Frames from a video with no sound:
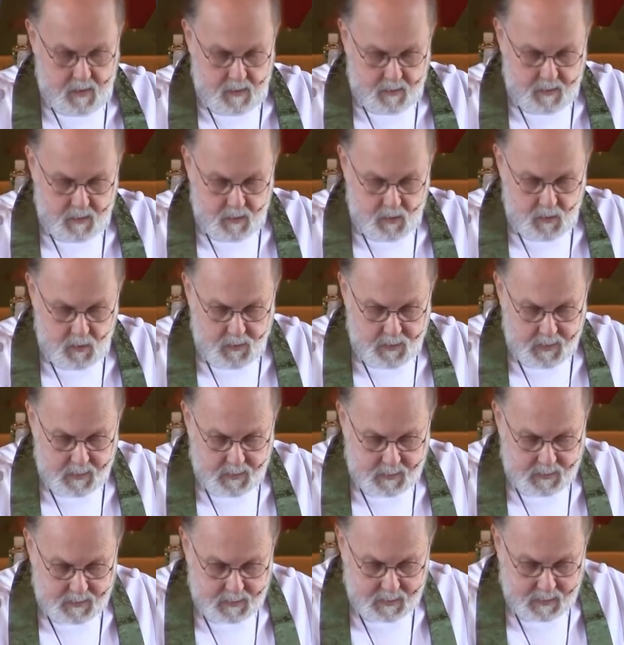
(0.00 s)

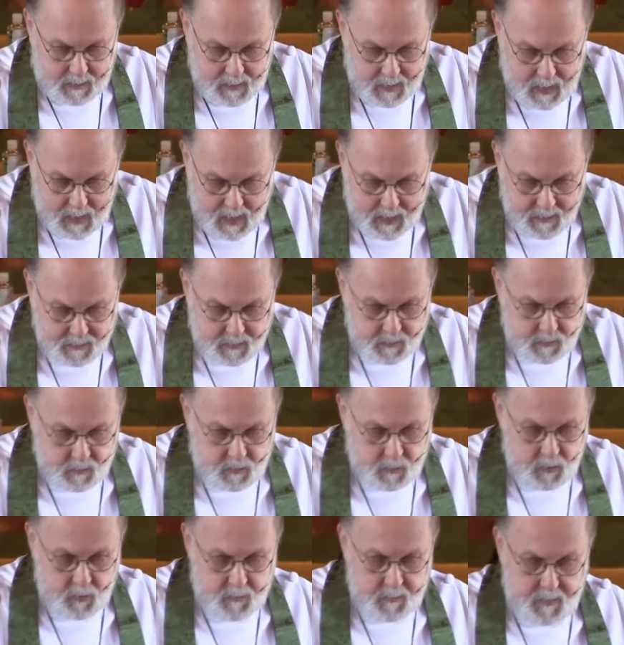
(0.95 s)
that the God to
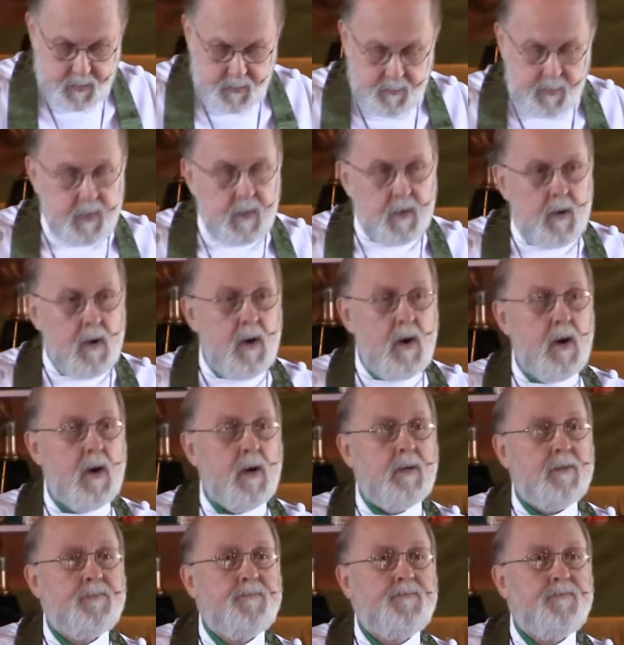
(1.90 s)
whom you
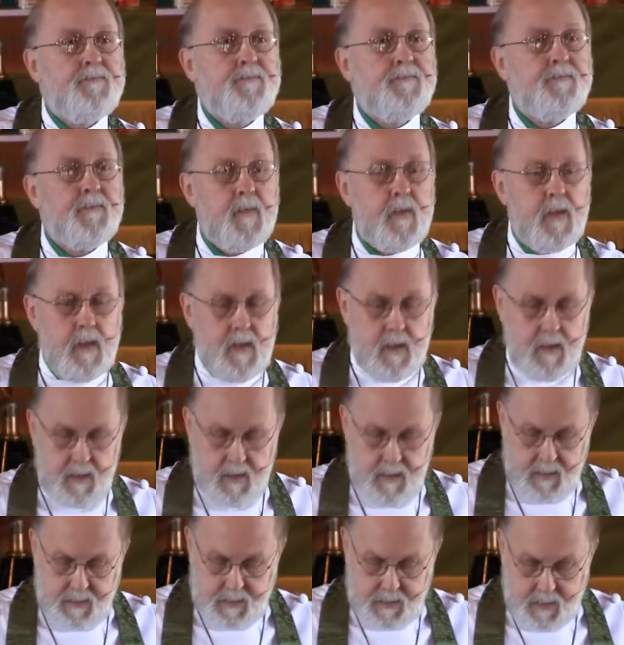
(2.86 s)
belong
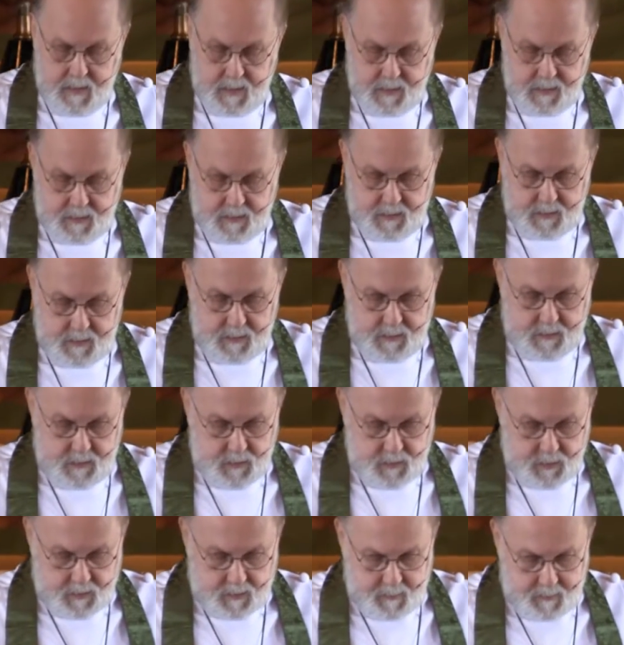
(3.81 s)
intends
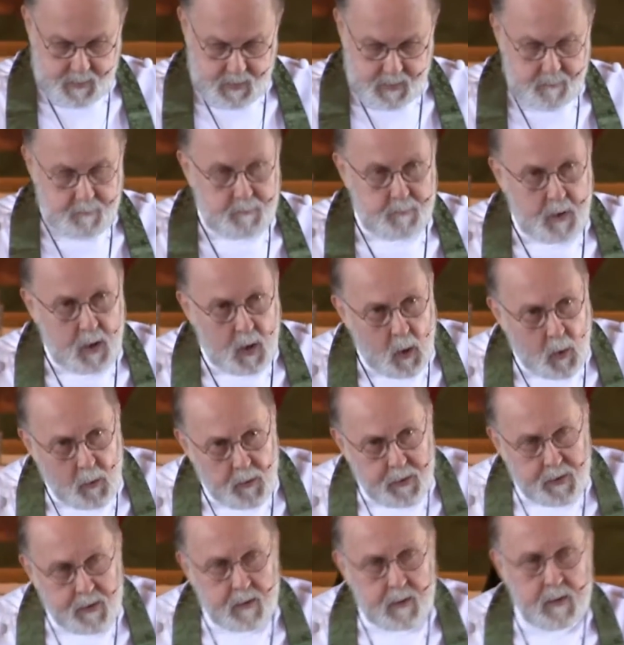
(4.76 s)
you to be
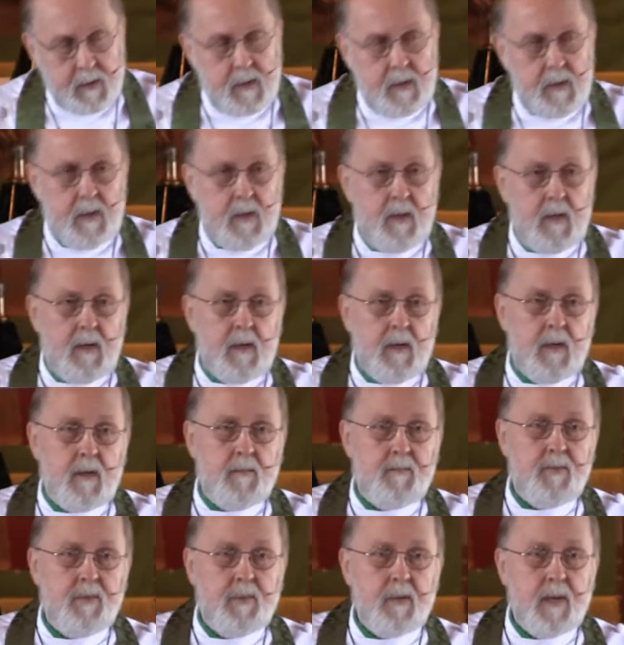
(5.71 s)
both a
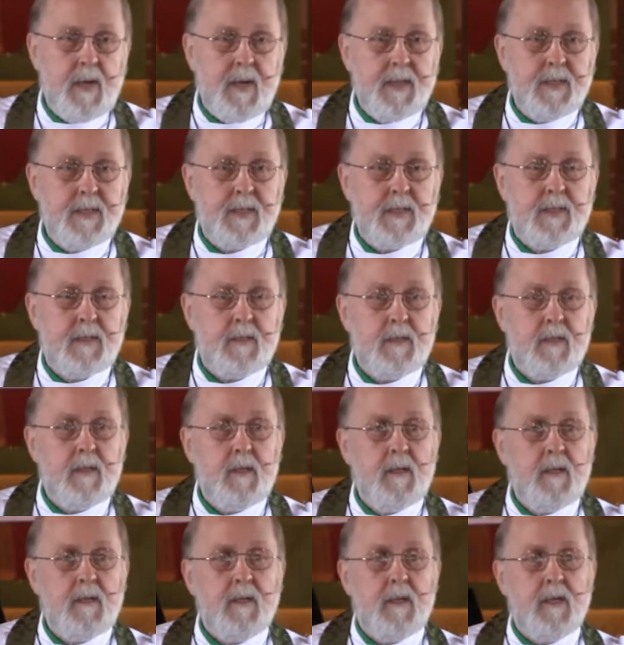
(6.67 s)
place
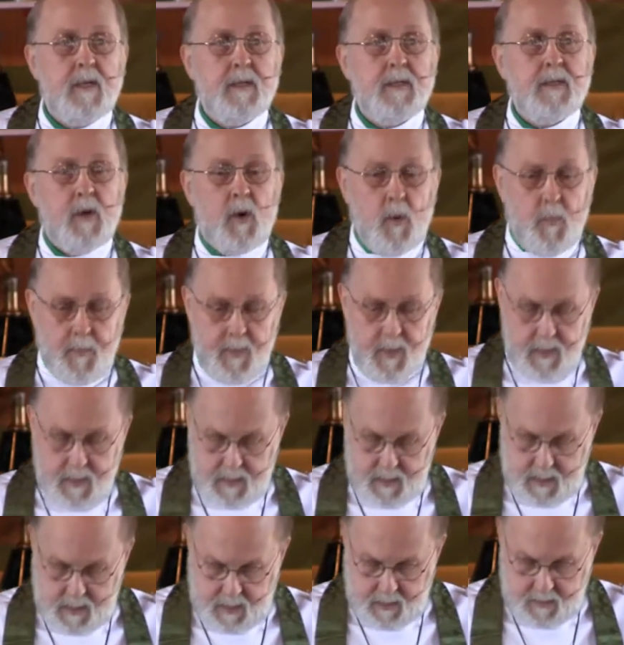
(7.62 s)
that is
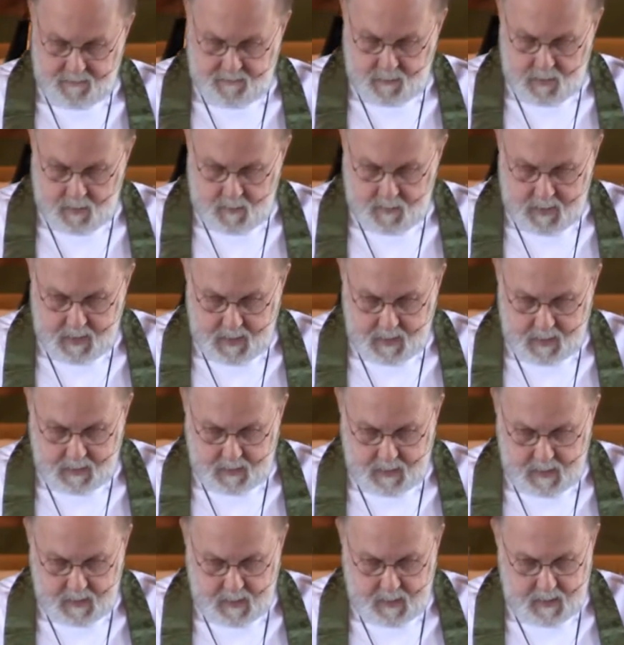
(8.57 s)
open and
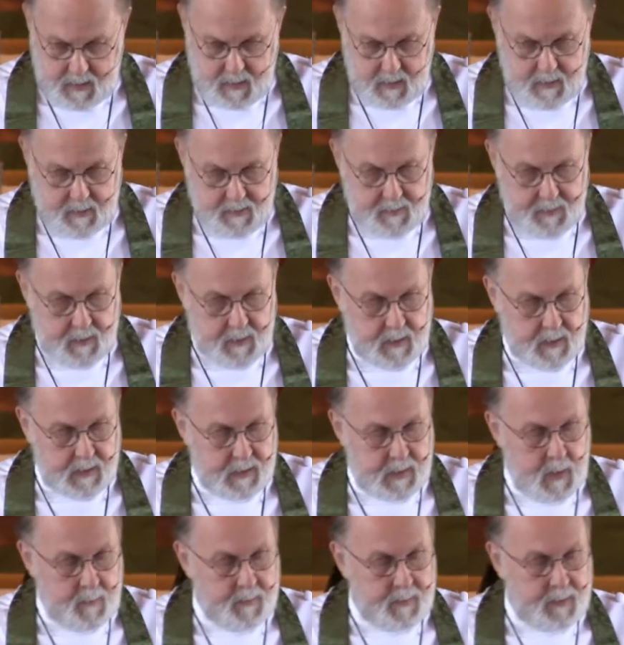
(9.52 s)
affirming and
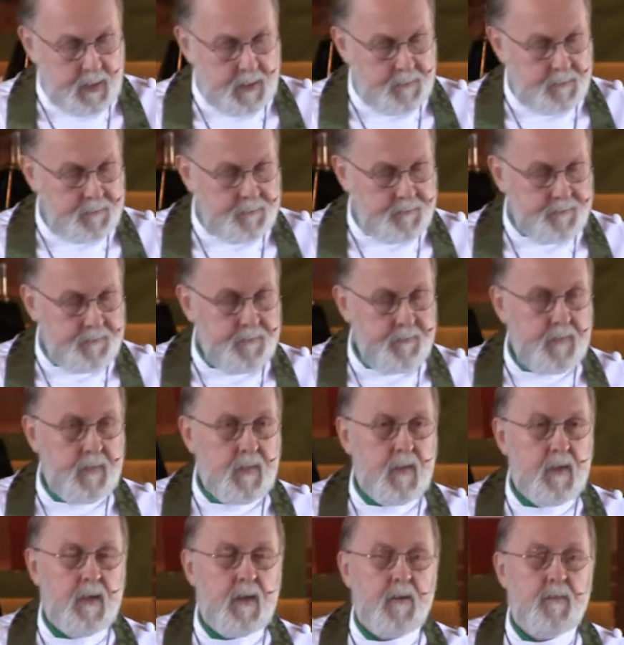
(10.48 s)
accepting,
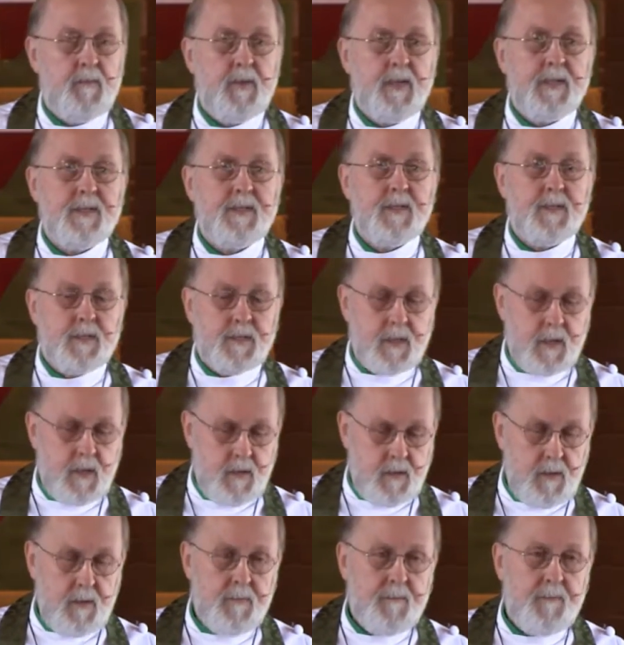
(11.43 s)
and a place of
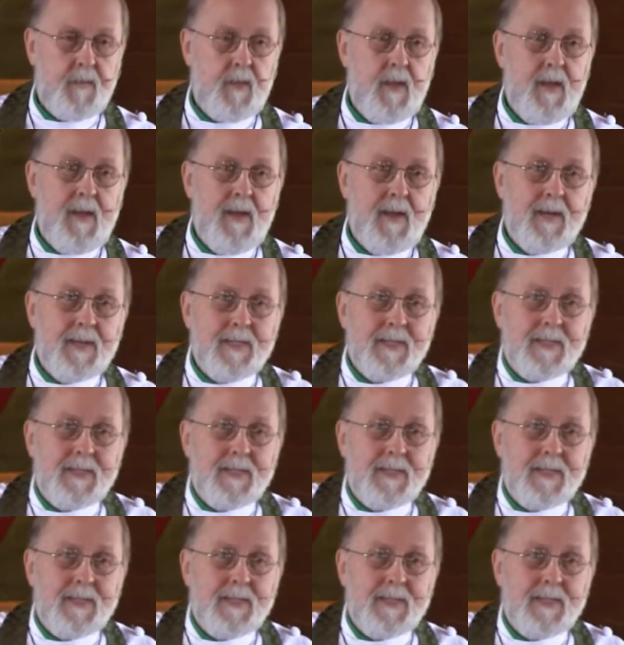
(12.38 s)
shelter, and